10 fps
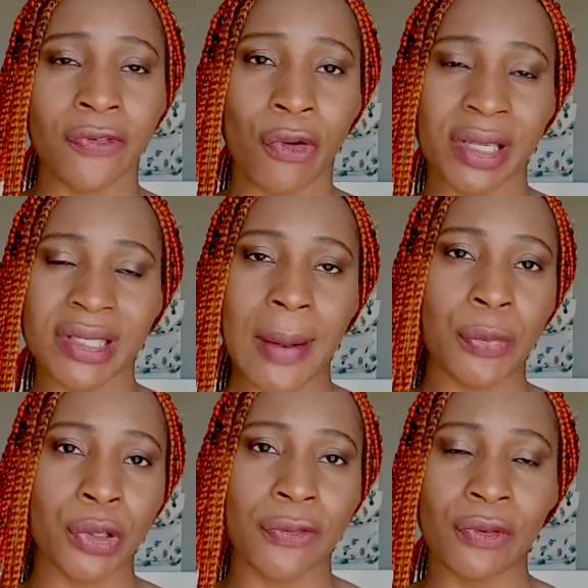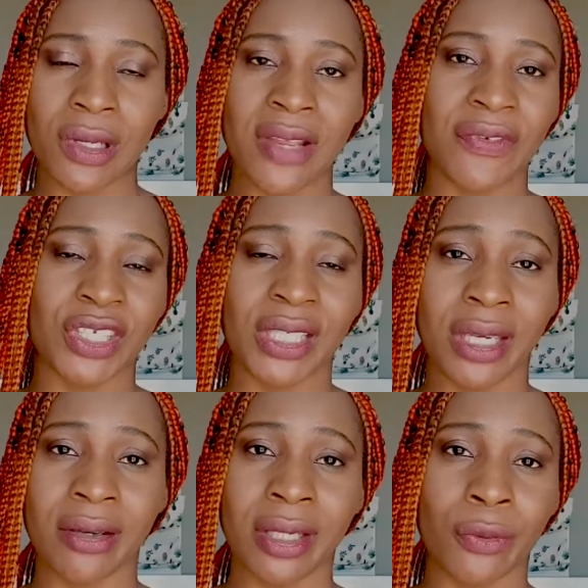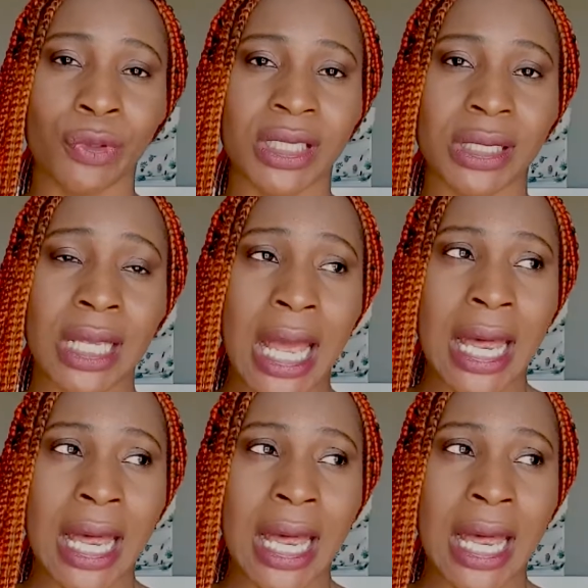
For example, if you live in Girne, which is